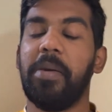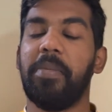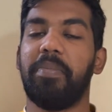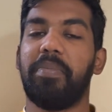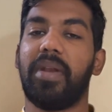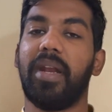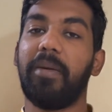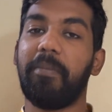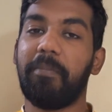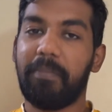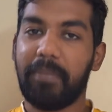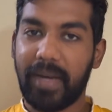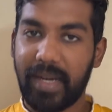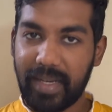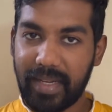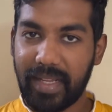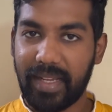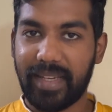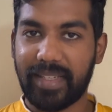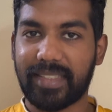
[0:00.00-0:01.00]
the
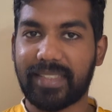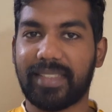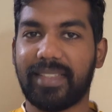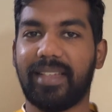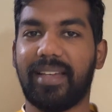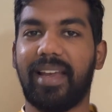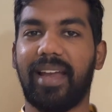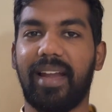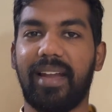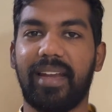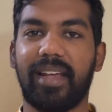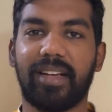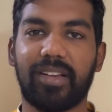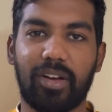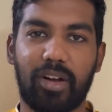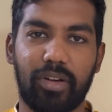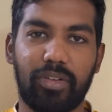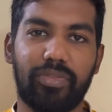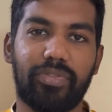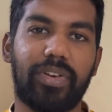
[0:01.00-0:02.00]
British held a
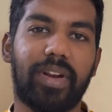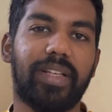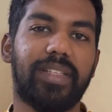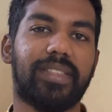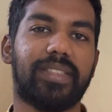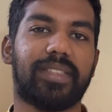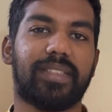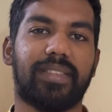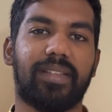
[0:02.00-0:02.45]
conference